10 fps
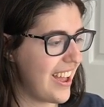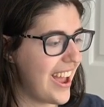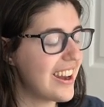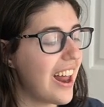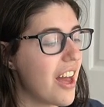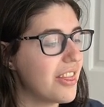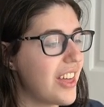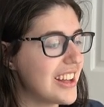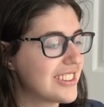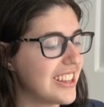And
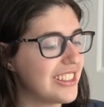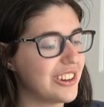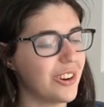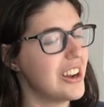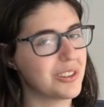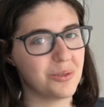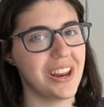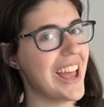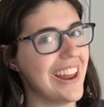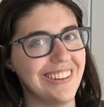that's like the greatest way
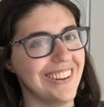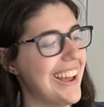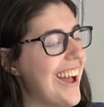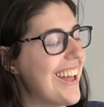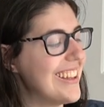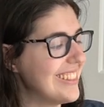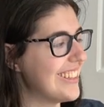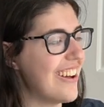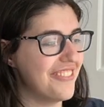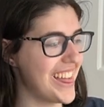to end it. I
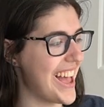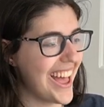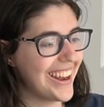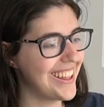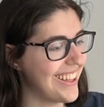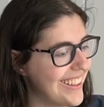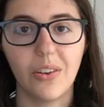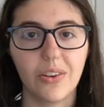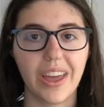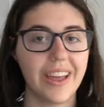love that.
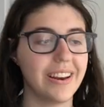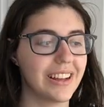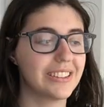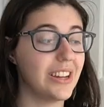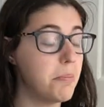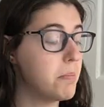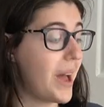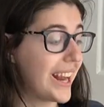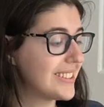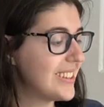Okay, next up,
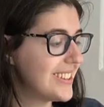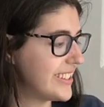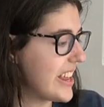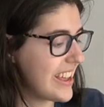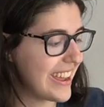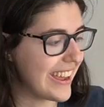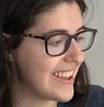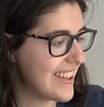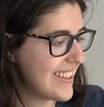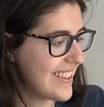Back to the City.